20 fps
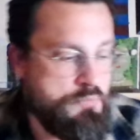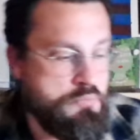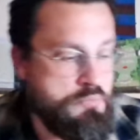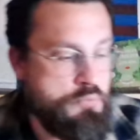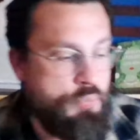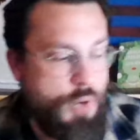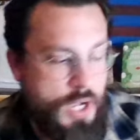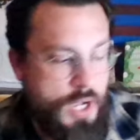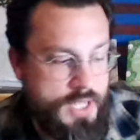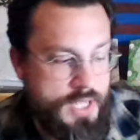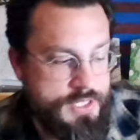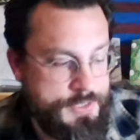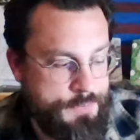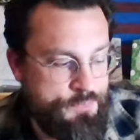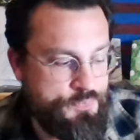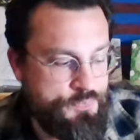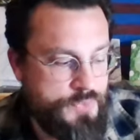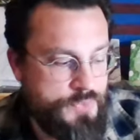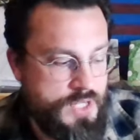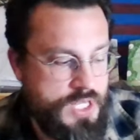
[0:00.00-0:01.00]
but
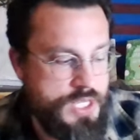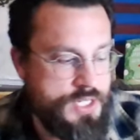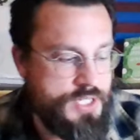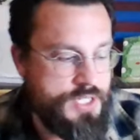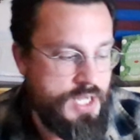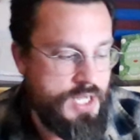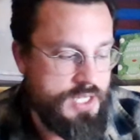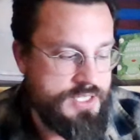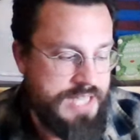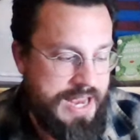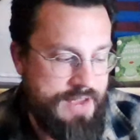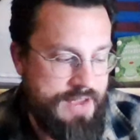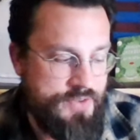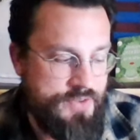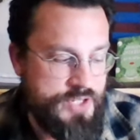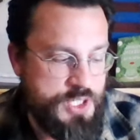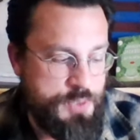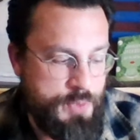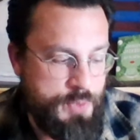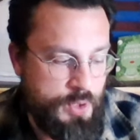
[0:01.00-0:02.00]
he does have
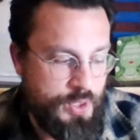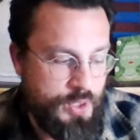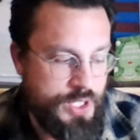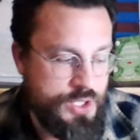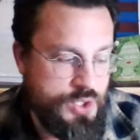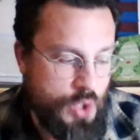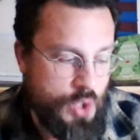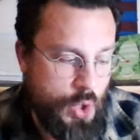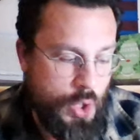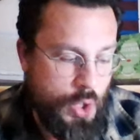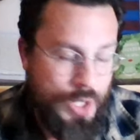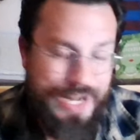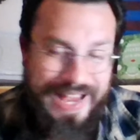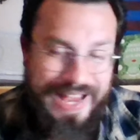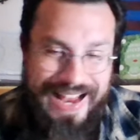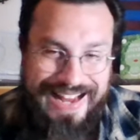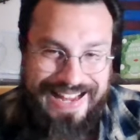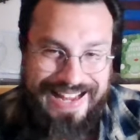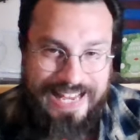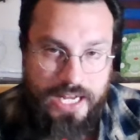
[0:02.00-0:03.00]
experience on
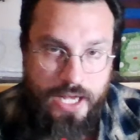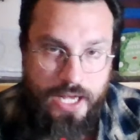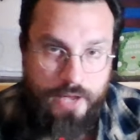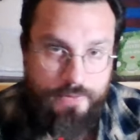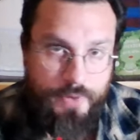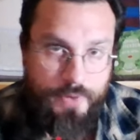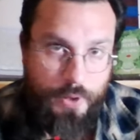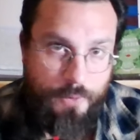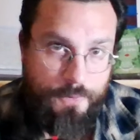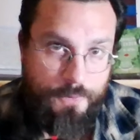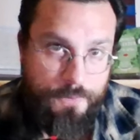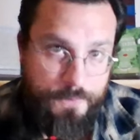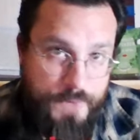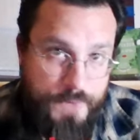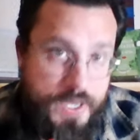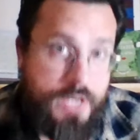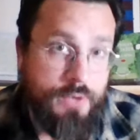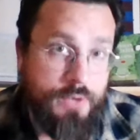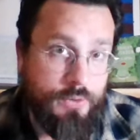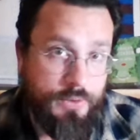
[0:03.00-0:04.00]
an NFL
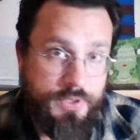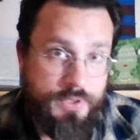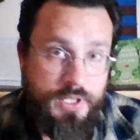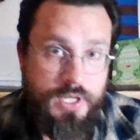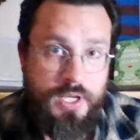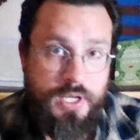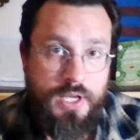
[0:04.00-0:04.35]
field.